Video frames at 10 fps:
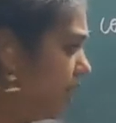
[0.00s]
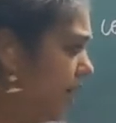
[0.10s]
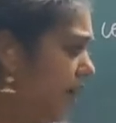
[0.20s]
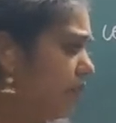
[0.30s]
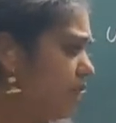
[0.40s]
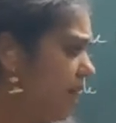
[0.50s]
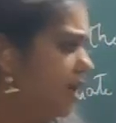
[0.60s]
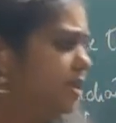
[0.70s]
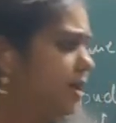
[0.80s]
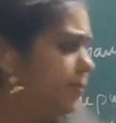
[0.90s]
if there
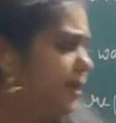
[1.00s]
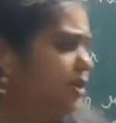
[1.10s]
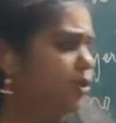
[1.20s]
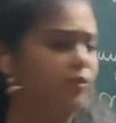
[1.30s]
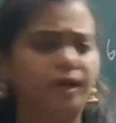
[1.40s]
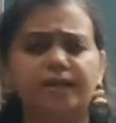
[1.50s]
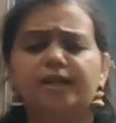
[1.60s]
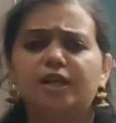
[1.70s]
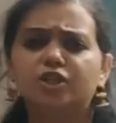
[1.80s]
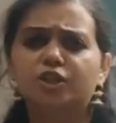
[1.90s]
is a breach of
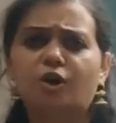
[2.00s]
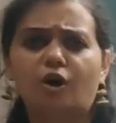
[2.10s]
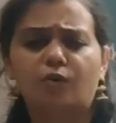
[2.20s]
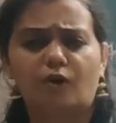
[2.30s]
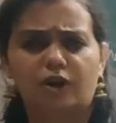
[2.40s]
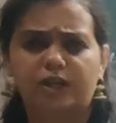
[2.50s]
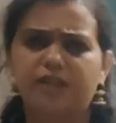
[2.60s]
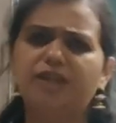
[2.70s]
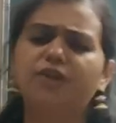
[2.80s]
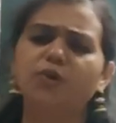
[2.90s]
condition or
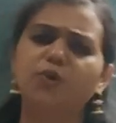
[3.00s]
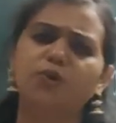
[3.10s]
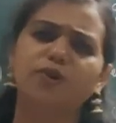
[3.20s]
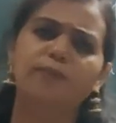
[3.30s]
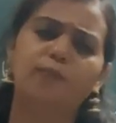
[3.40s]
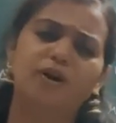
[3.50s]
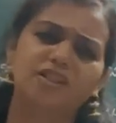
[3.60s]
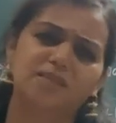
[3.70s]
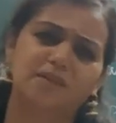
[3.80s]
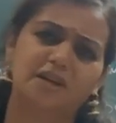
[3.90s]
warranty due to
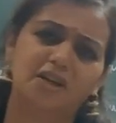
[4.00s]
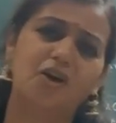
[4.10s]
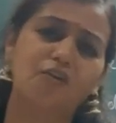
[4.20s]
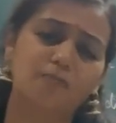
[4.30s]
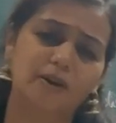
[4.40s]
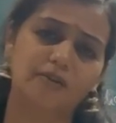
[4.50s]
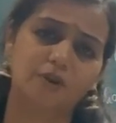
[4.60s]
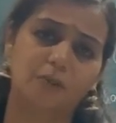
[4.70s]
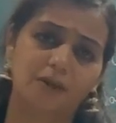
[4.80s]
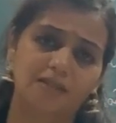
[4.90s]
impossibility of
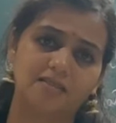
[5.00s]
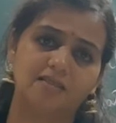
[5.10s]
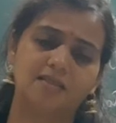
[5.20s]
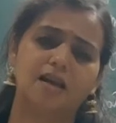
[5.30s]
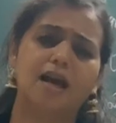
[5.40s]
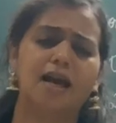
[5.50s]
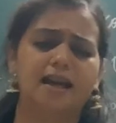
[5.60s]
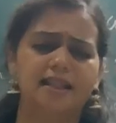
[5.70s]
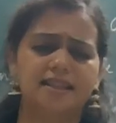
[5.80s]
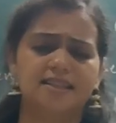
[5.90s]
performance. In
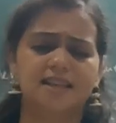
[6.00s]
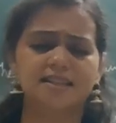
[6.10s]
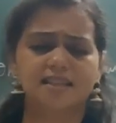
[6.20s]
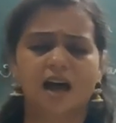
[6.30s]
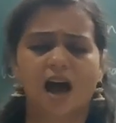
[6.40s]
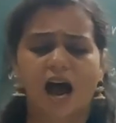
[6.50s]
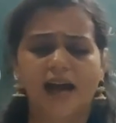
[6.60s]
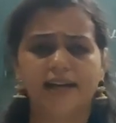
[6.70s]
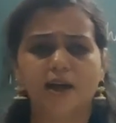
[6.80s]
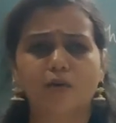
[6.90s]
the sense, I
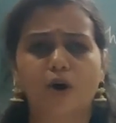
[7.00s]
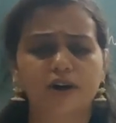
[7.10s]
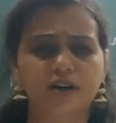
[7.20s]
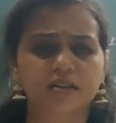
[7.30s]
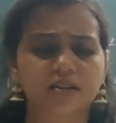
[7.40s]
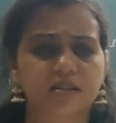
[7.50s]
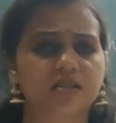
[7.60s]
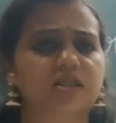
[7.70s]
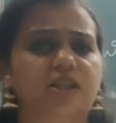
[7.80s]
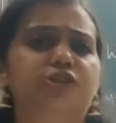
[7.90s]
have ordered certain
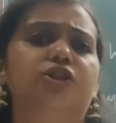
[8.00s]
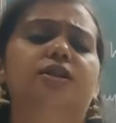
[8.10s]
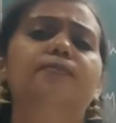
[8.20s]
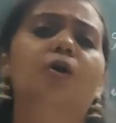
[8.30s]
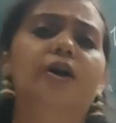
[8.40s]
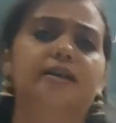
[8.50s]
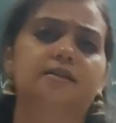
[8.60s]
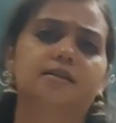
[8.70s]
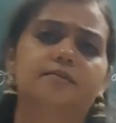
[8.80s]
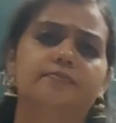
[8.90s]
stationery products.